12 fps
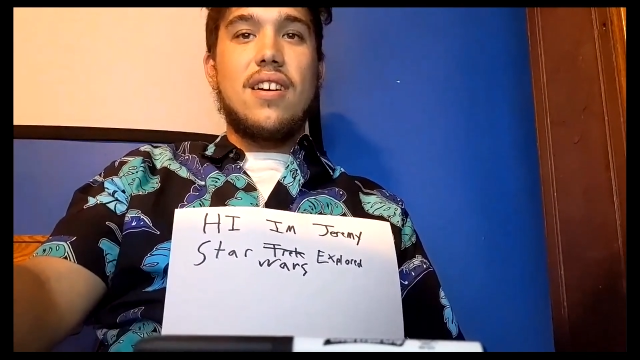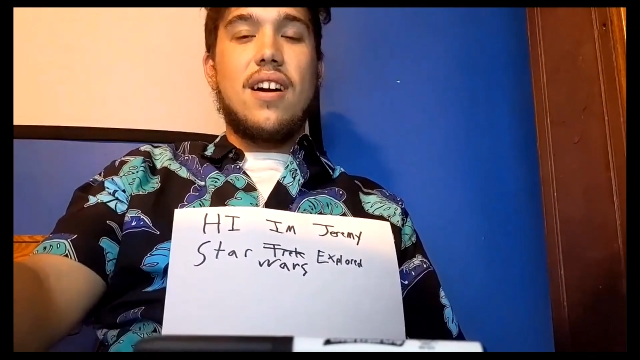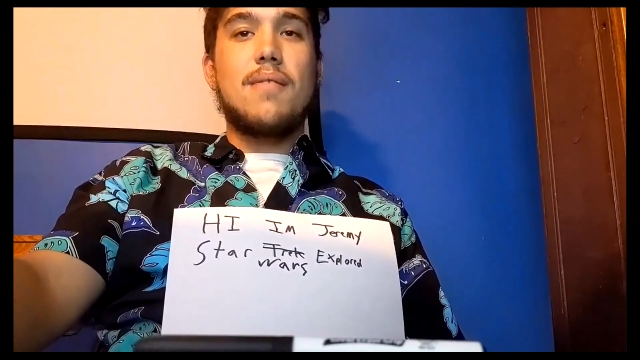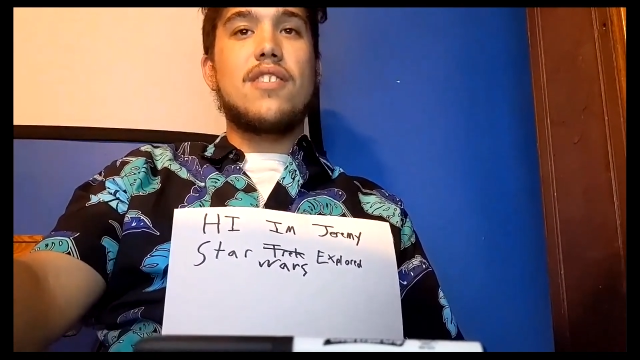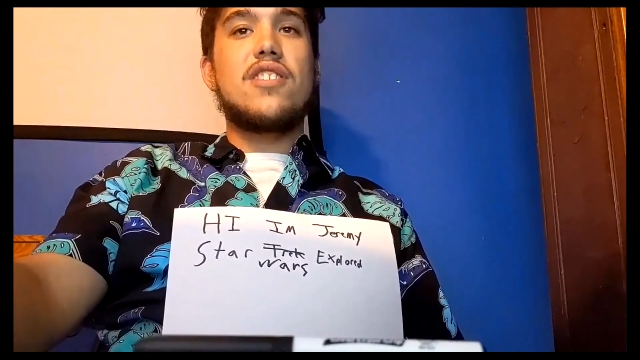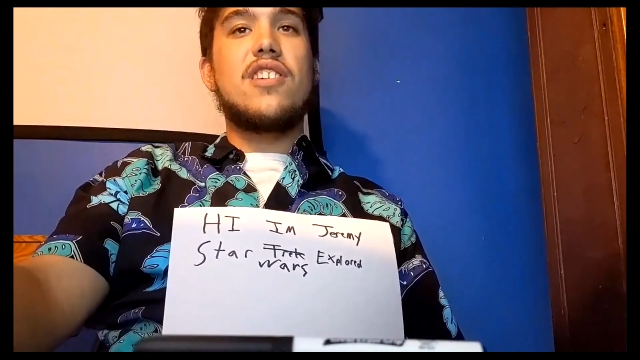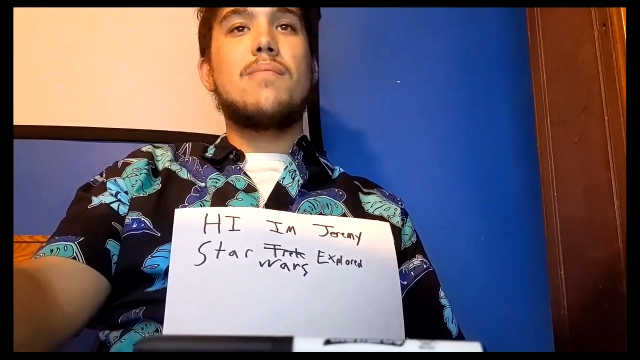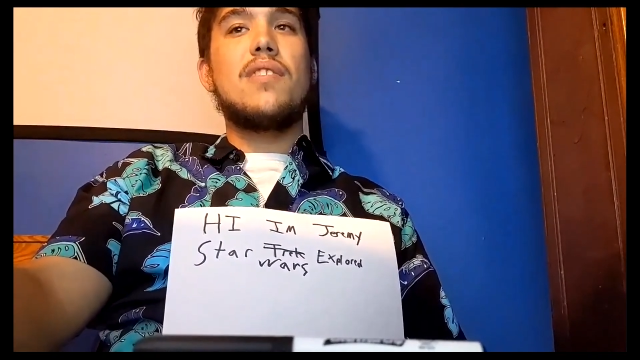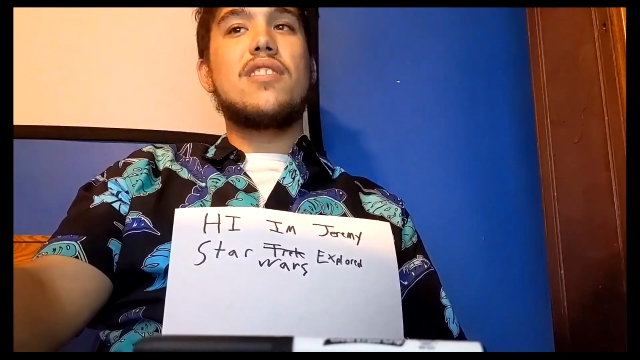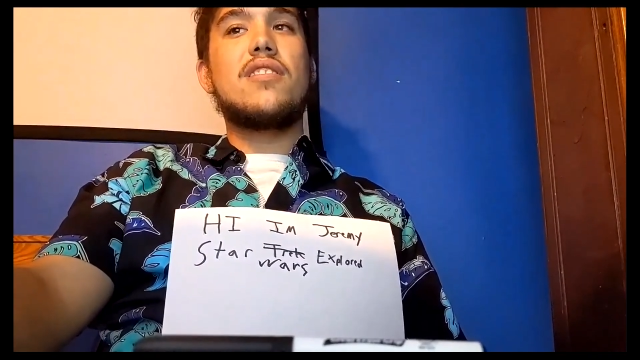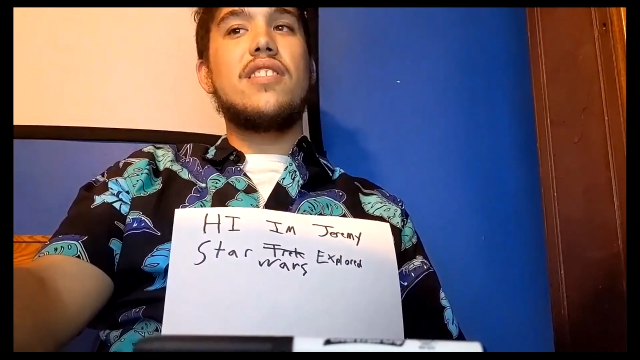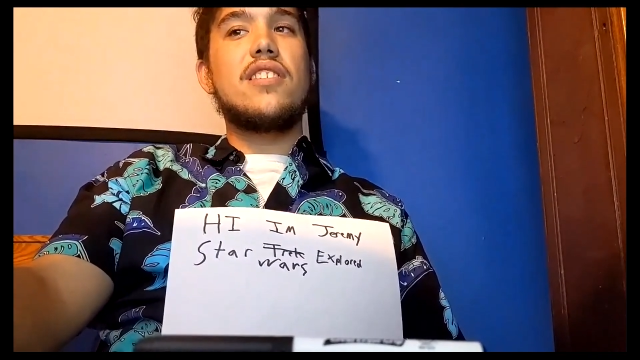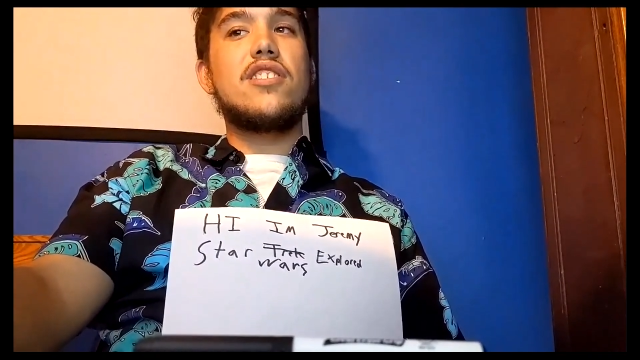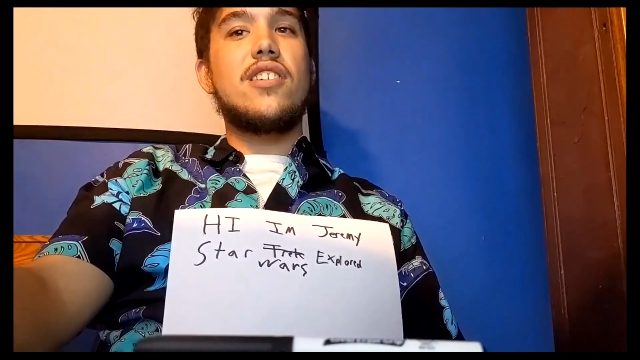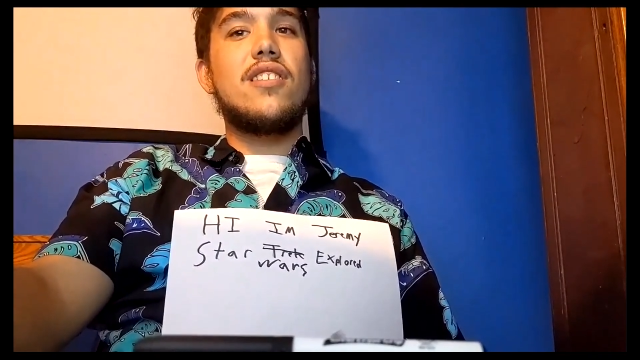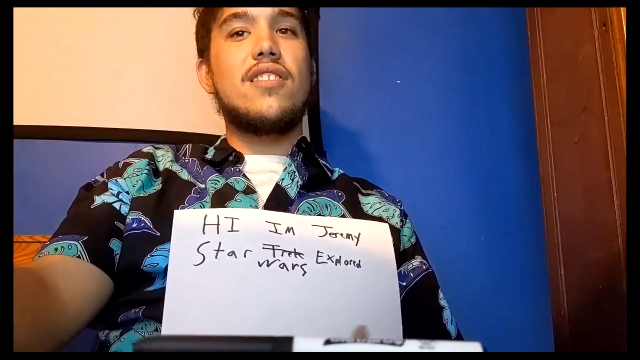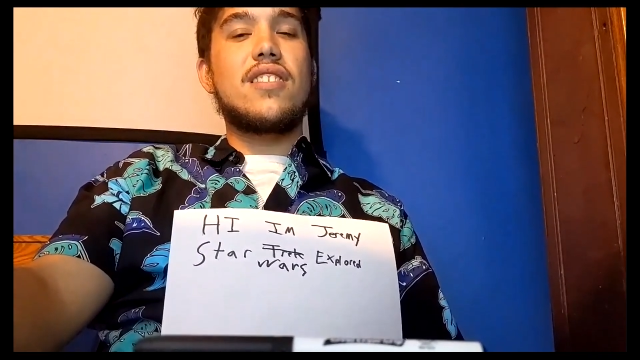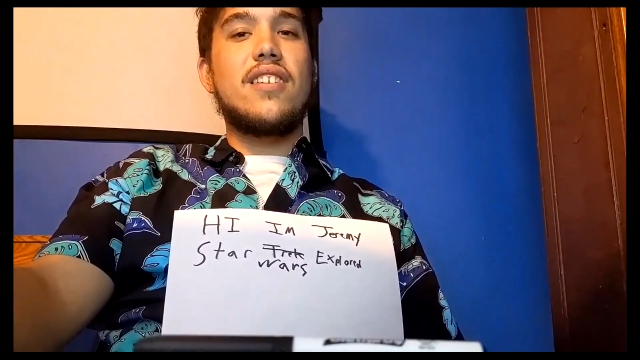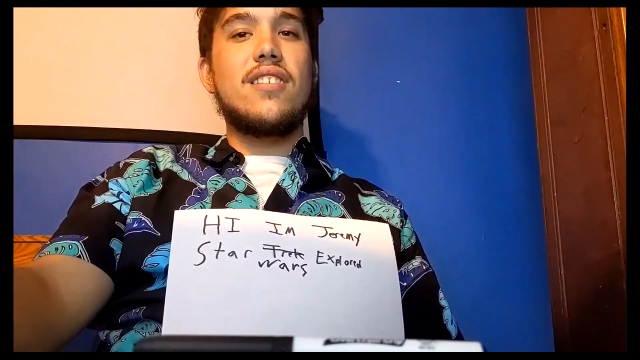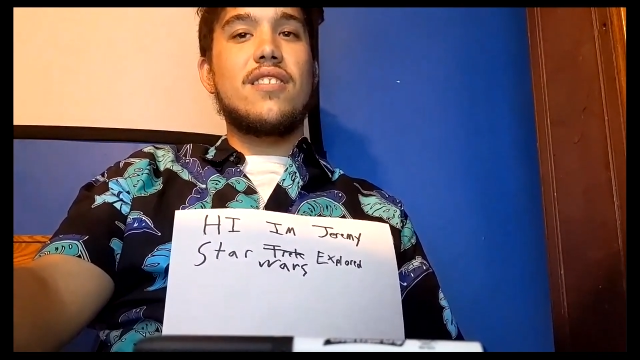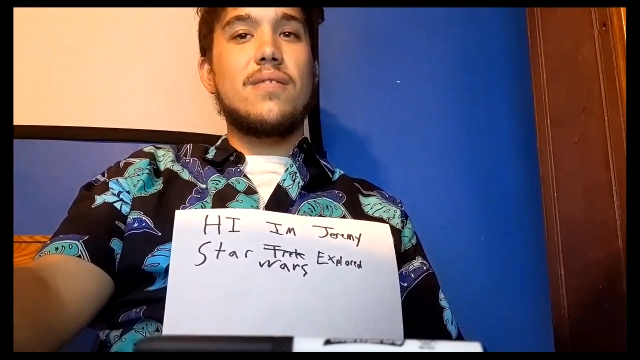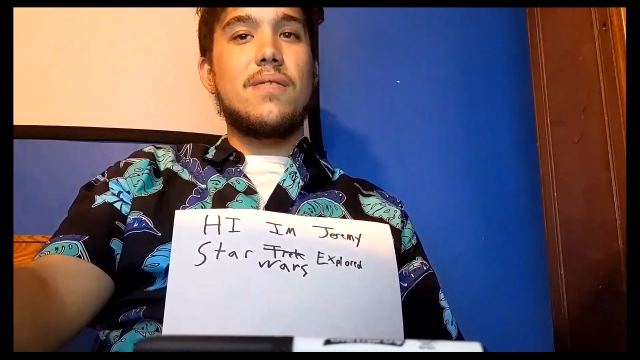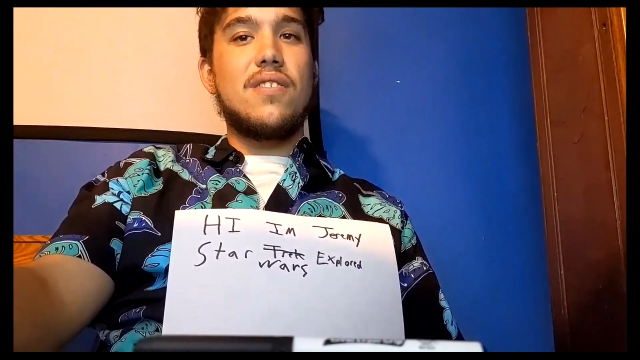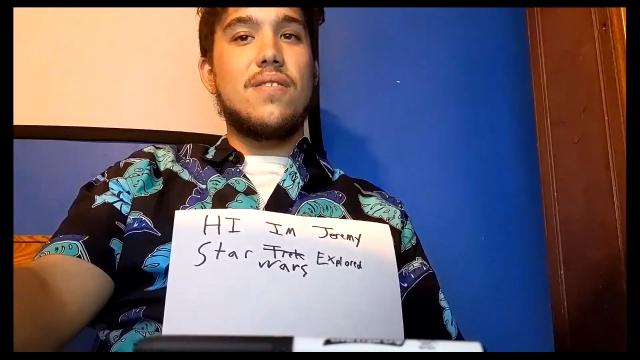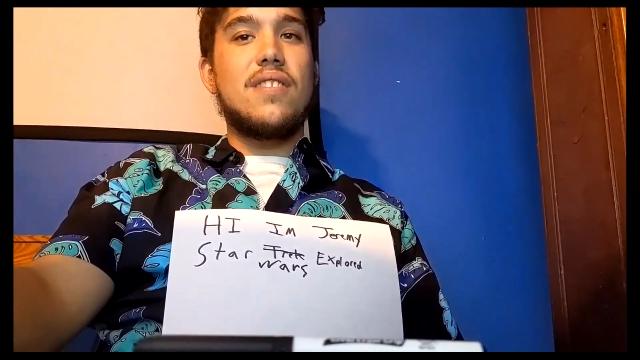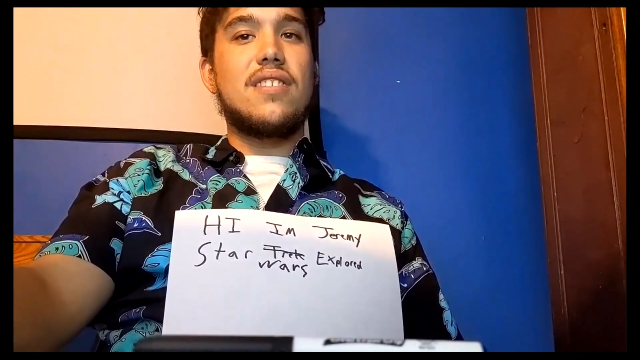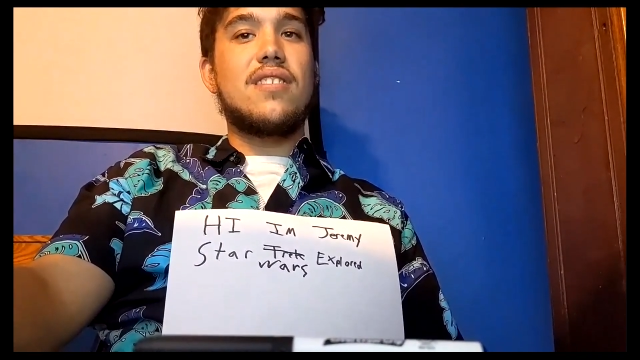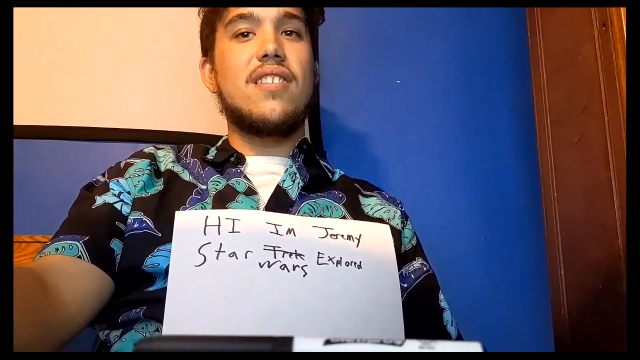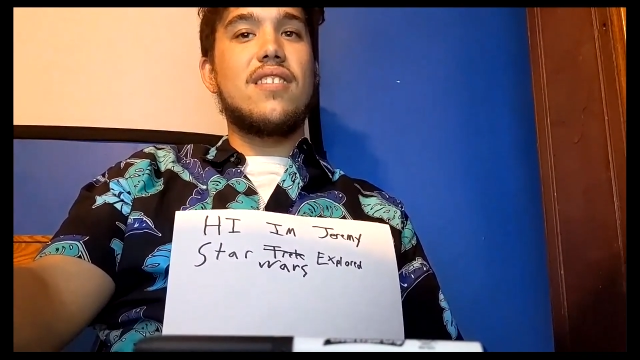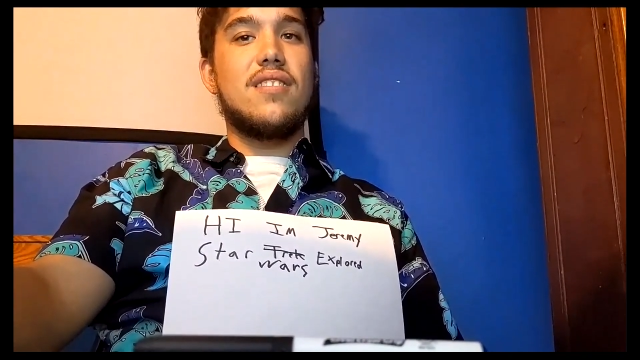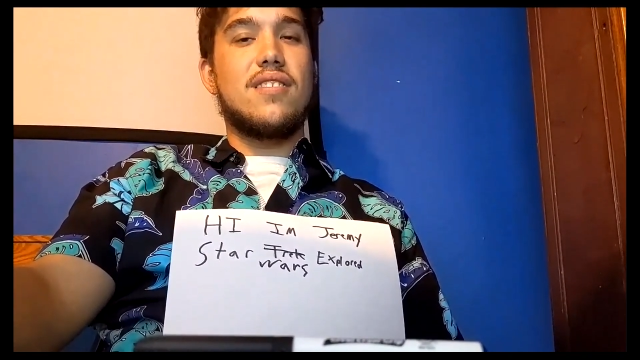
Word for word: I'm going to share my screen and share this character with you that Taika